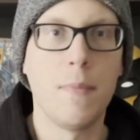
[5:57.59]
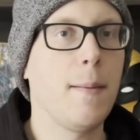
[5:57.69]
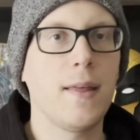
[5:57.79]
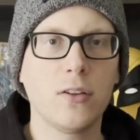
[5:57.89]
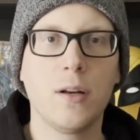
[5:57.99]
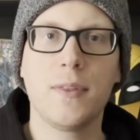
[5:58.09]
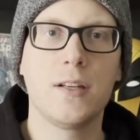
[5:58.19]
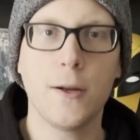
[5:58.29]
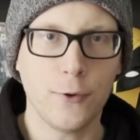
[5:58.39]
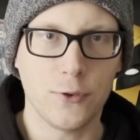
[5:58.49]
Maybe that's going to be
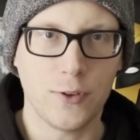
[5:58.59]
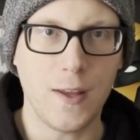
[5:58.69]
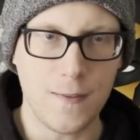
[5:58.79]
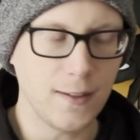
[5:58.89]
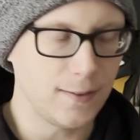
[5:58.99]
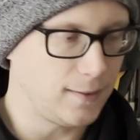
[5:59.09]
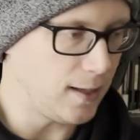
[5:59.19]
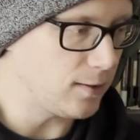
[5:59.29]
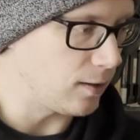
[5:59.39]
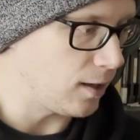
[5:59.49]
the difference in this
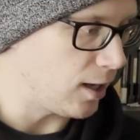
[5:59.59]
season,